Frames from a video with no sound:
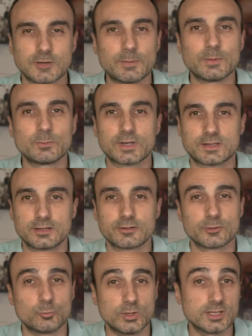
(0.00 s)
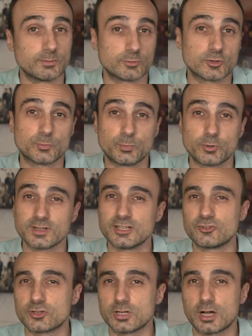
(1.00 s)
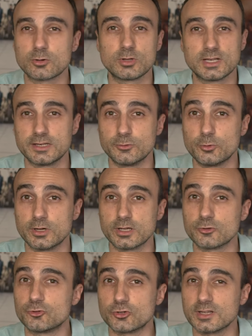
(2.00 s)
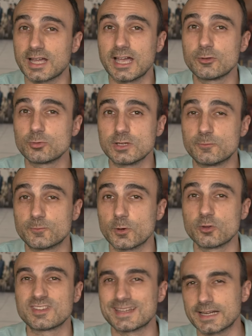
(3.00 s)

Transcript: Robin McLaurin Williams was born in Chicago, Illinois on July 21,